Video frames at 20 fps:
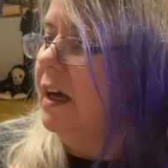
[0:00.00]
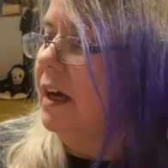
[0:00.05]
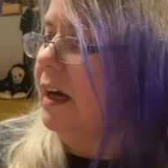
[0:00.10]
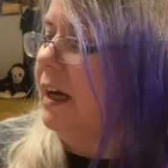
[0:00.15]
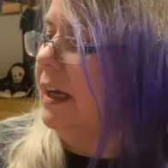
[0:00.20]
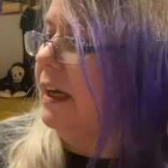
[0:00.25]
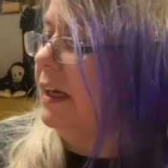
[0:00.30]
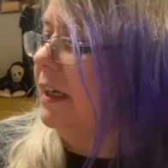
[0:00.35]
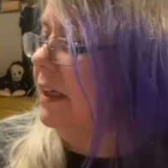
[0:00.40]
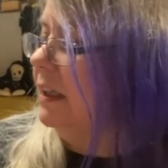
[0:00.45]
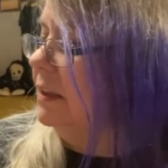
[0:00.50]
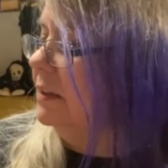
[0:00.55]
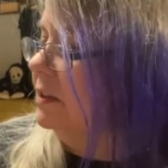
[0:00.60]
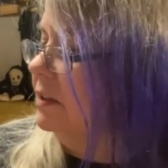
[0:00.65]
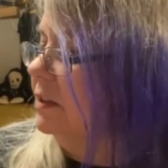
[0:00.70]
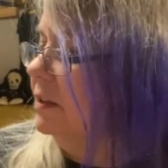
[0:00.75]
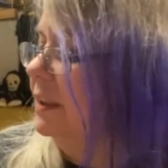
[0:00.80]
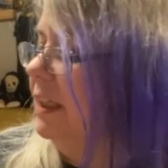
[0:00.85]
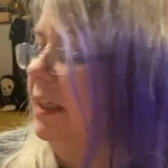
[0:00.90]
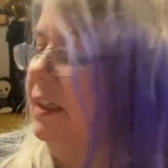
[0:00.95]

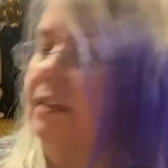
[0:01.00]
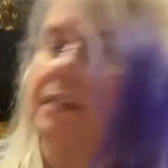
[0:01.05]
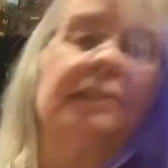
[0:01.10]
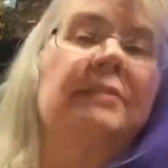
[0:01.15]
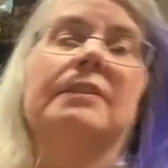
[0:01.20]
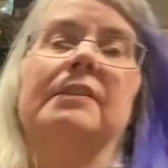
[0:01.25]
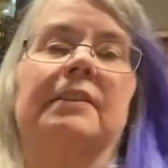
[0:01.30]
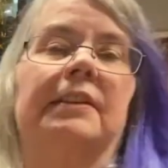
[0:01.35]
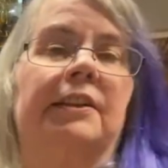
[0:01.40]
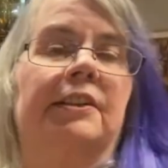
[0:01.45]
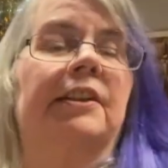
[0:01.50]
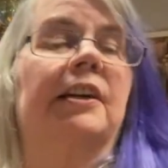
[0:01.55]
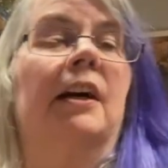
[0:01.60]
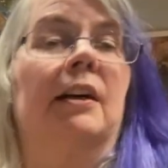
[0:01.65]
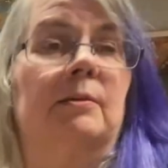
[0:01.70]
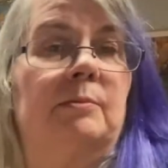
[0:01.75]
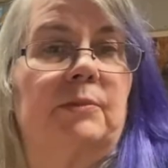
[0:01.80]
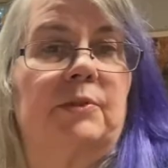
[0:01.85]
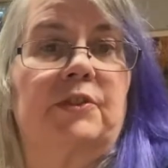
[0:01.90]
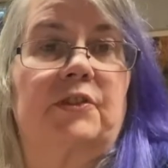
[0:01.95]
And then there
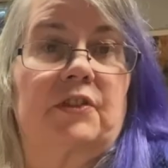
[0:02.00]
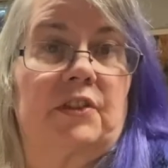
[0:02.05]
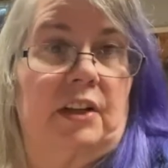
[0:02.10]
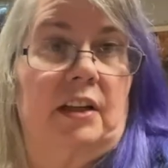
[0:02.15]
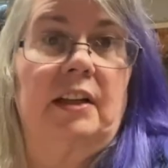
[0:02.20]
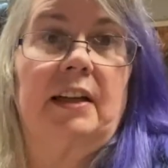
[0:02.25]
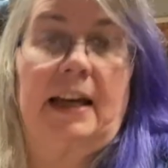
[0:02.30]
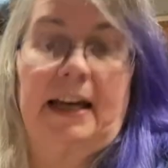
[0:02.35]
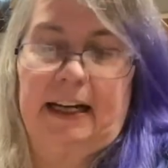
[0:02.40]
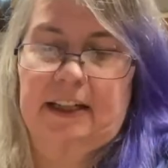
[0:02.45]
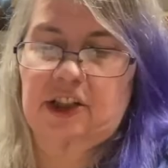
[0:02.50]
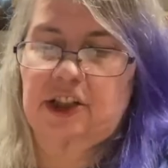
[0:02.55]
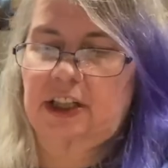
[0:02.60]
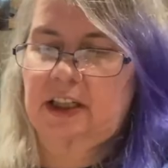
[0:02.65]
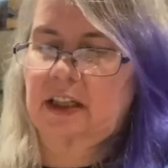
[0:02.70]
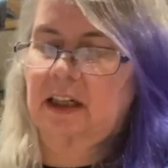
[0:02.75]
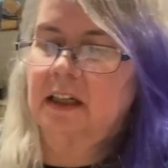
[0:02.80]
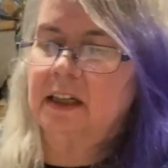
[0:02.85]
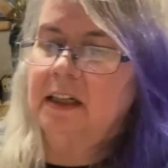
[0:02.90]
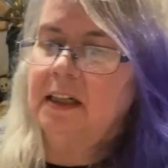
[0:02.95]
comes the
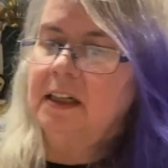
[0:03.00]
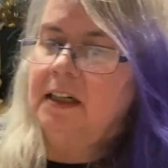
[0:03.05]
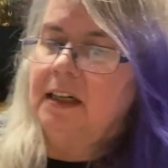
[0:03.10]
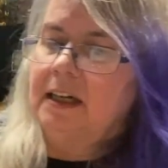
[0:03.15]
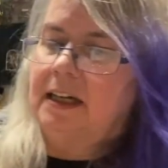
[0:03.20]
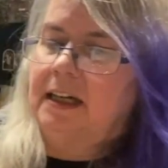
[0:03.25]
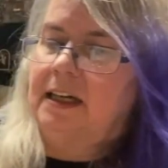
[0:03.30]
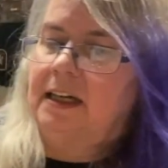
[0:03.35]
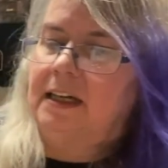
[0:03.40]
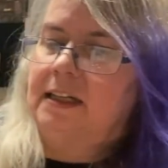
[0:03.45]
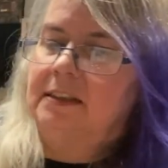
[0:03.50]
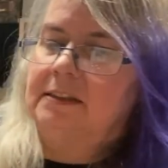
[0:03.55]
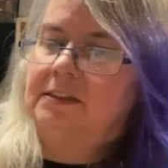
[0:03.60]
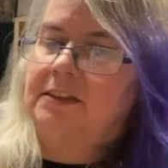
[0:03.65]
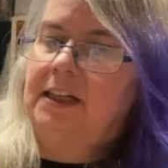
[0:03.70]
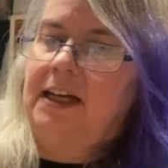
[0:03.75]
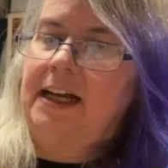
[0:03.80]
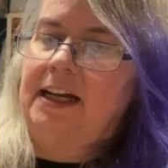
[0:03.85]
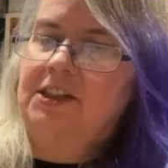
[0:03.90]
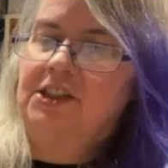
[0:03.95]
hatching. And
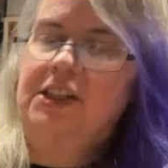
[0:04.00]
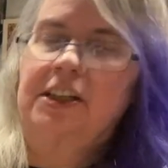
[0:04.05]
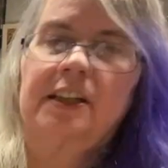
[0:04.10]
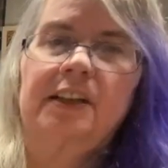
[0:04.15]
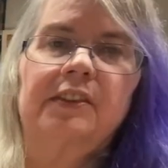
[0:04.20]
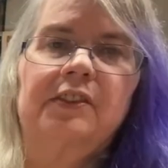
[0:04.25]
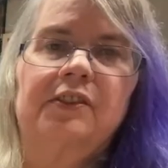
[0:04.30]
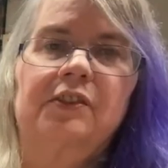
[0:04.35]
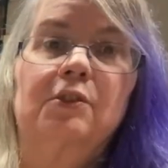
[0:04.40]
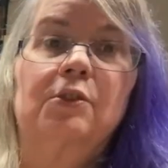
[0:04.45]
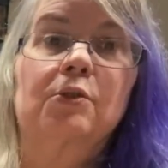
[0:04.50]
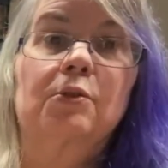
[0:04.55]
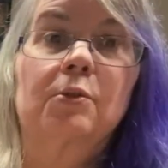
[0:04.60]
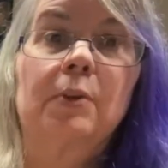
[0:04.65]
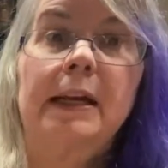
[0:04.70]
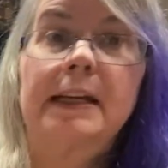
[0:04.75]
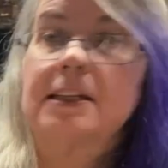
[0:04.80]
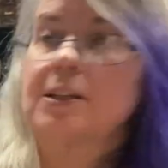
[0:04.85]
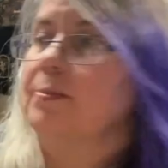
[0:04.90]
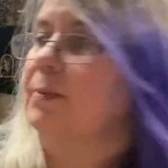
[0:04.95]
the hatching is
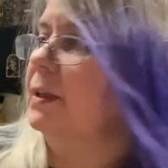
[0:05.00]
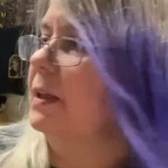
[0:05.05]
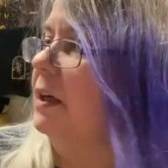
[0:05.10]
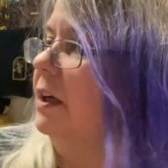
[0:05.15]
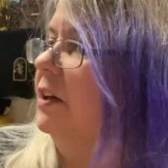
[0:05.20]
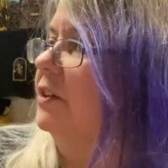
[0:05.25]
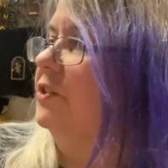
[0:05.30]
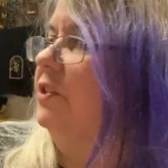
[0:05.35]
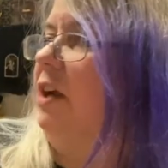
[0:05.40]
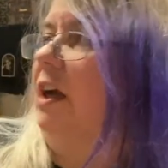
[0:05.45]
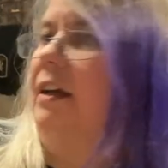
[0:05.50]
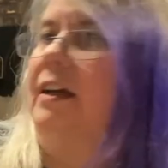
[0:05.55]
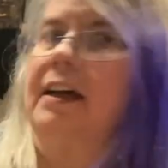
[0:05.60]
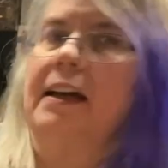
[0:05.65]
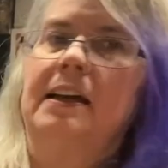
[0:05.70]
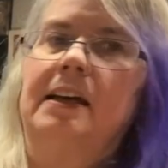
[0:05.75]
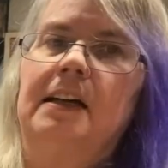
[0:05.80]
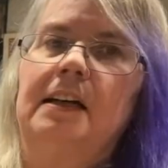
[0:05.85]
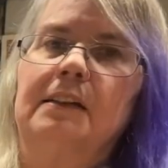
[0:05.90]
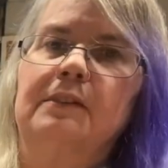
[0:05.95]
great because I
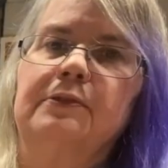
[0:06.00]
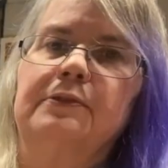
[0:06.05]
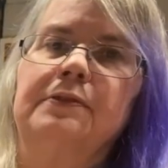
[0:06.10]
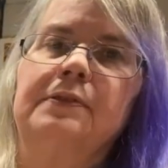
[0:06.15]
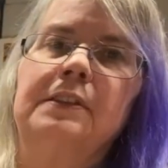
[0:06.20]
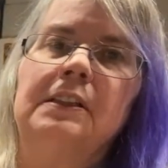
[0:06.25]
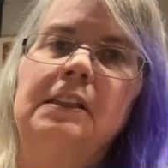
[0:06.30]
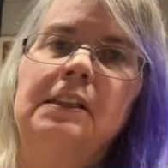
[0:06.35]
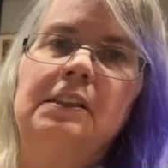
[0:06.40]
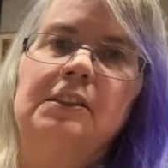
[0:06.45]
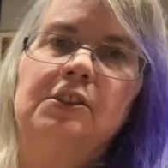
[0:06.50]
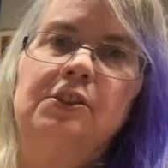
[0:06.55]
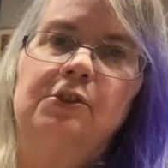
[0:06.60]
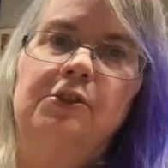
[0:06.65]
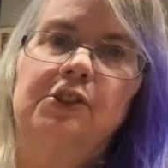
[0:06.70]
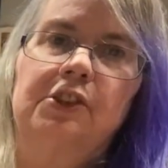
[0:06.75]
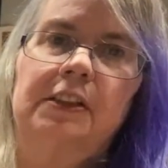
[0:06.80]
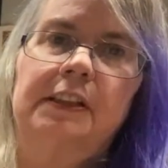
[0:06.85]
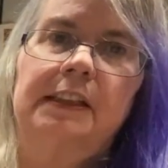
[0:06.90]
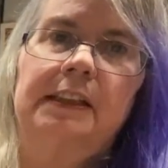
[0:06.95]
have
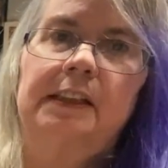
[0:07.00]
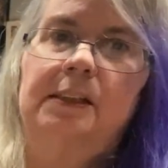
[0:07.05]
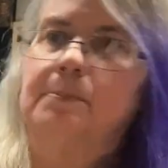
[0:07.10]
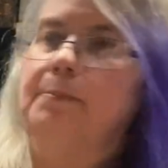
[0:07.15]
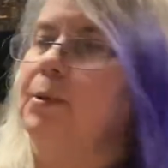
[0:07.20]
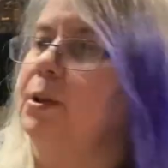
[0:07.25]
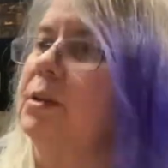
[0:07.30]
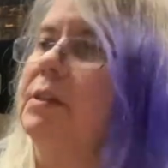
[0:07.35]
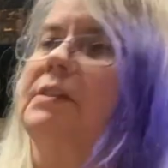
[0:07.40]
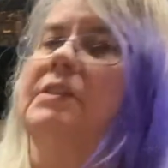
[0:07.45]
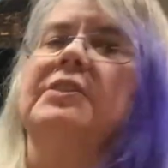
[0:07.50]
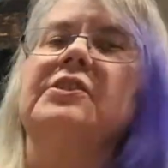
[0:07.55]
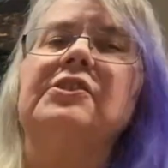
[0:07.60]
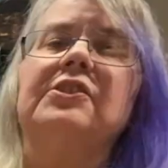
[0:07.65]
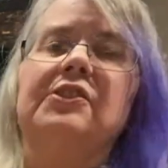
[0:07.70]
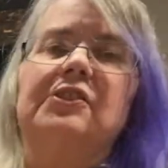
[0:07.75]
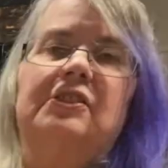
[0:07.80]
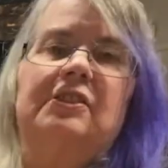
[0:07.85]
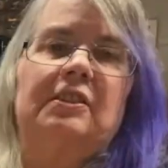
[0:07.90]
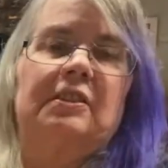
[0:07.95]
usually a little booklet. This
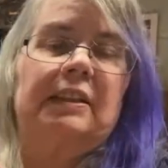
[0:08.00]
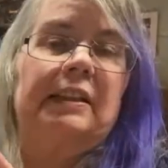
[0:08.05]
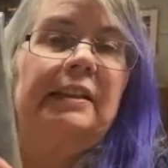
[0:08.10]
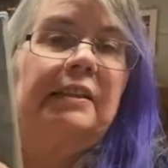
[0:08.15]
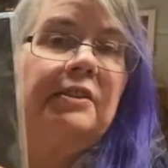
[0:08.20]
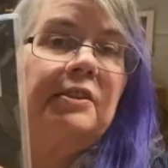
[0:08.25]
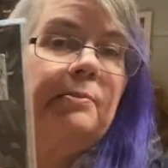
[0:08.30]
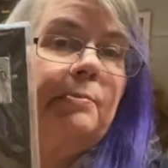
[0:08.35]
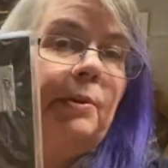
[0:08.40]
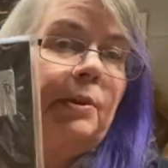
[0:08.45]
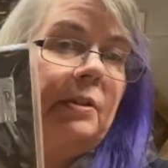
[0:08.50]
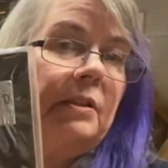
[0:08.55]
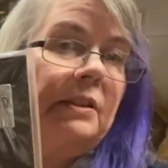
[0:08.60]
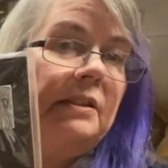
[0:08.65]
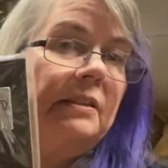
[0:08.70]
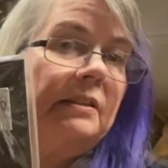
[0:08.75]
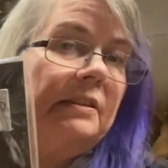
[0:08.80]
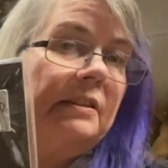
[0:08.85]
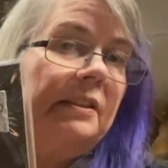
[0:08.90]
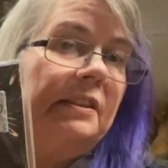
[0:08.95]
is the latest booklet.
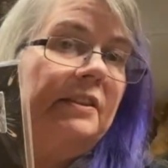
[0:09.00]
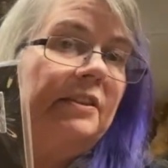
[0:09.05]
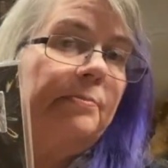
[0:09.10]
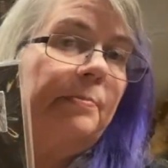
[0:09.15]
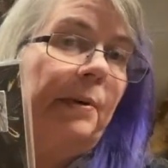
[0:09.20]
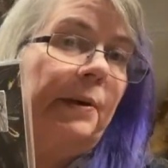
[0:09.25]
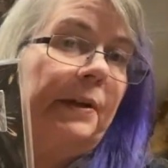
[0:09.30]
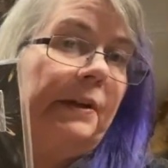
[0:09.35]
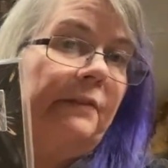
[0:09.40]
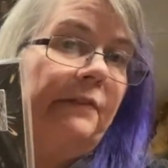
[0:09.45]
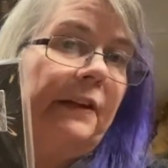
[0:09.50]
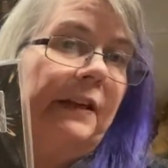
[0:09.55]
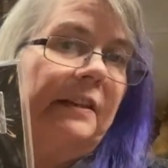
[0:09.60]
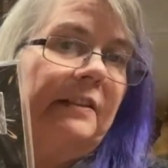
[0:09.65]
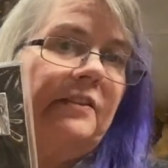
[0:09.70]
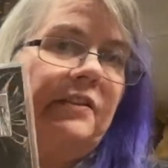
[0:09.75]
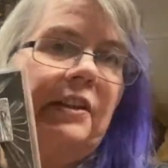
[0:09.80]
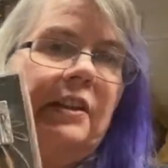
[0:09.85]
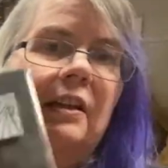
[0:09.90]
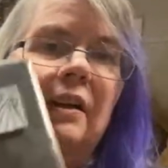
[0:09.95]
It's pretty
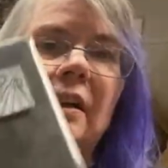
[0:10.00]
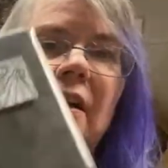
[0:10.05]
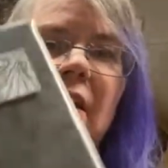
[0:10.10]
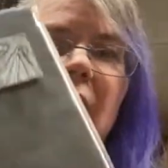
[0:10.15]
fancy.